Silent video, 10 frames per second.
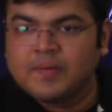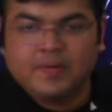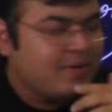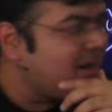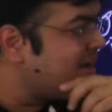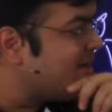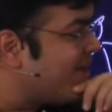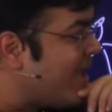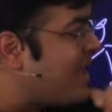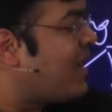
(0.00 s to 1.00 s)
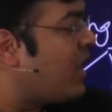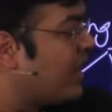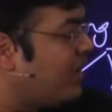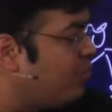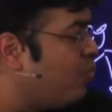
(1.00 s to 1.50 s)
Right? And
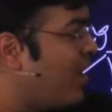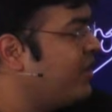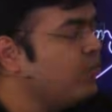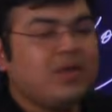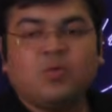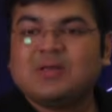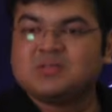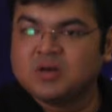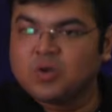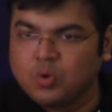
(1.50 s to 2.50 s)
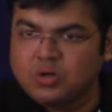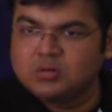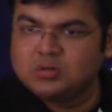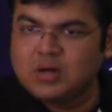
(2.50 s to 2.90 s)
again, why do we invest in gold?